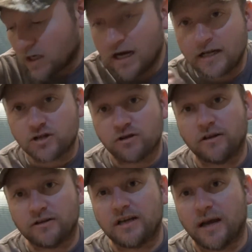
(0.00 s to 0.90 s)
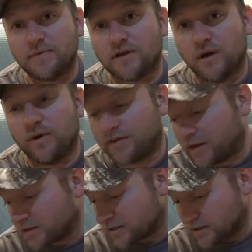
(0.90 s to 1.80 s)
And trailer types go with
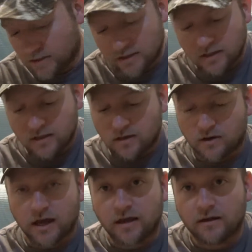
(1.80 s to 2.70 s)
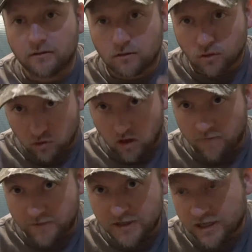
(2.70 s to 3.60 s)
this. Okay, crawfish